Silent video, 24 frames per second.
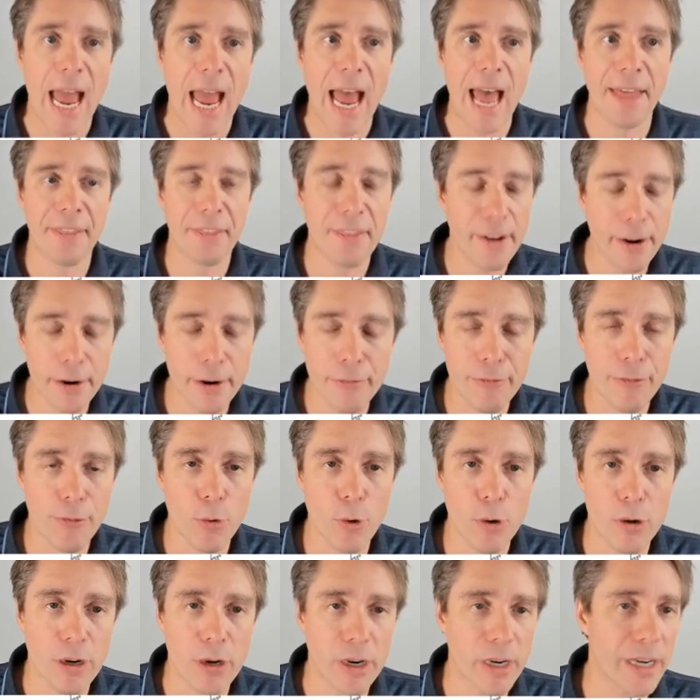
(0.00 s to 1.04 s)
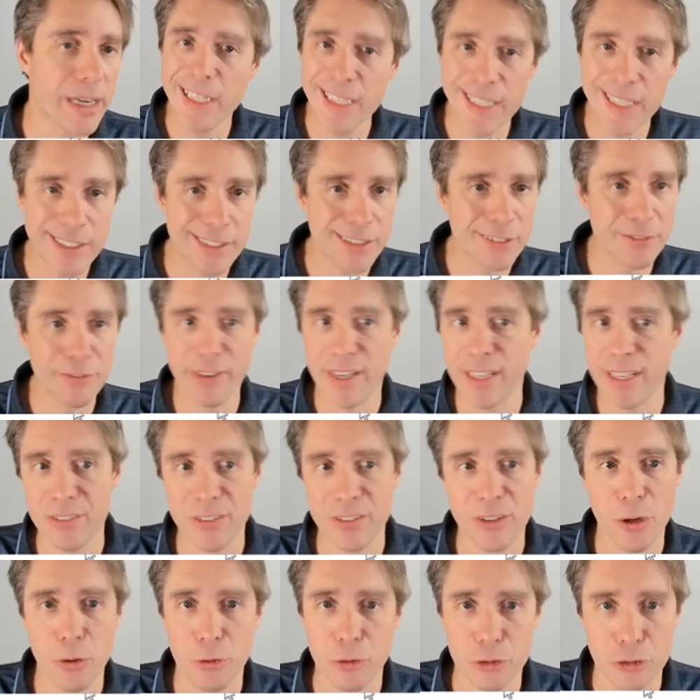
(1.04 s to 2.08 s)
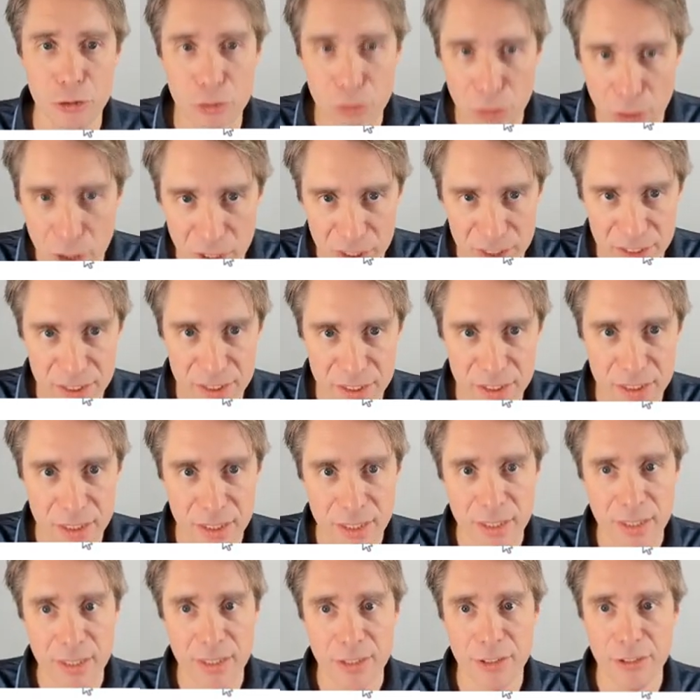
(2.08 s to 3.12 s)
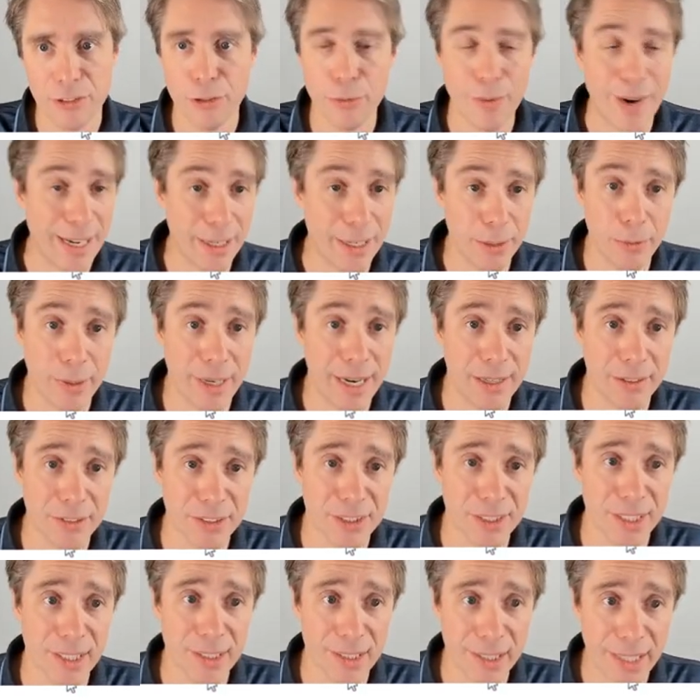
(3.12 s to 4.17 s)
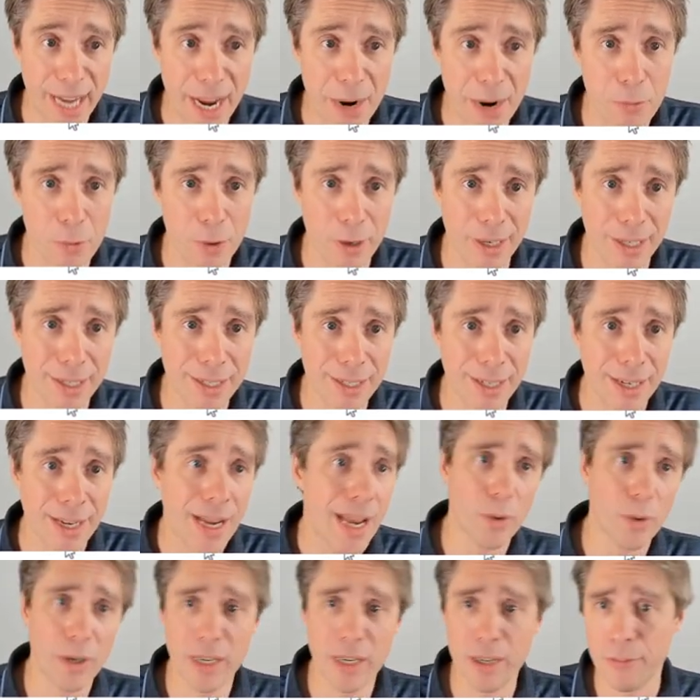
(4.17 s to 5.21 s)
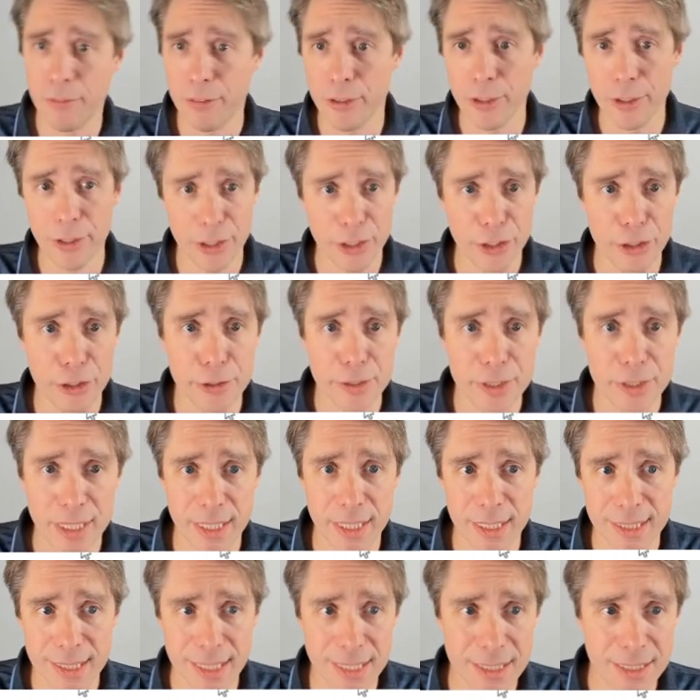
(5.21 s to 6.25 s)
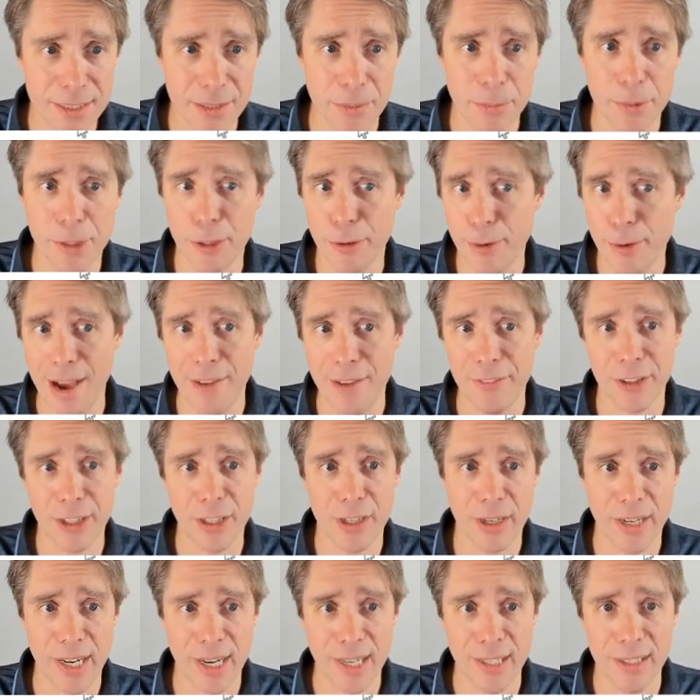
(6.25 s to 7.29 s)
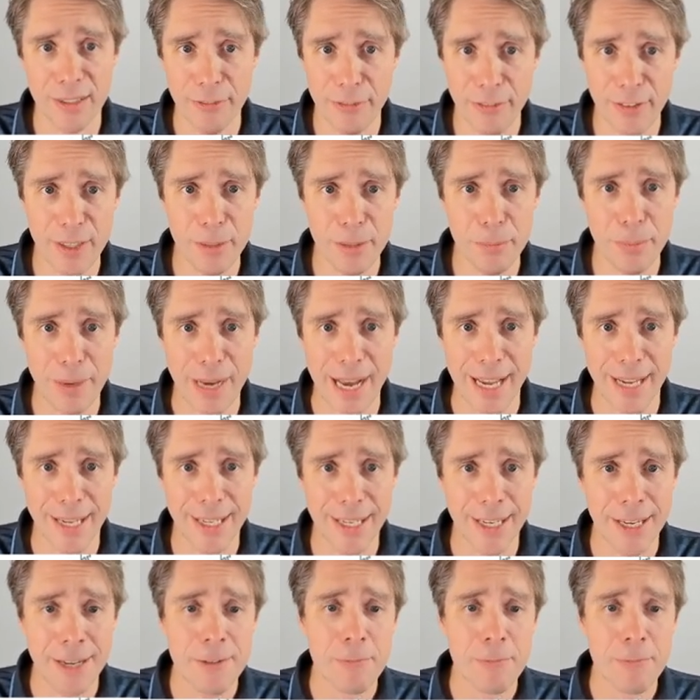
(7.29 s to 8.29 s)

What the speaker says: and therefore it conveys no trust to anyone else in the network. If you're new to the system and you haven't got any feedback,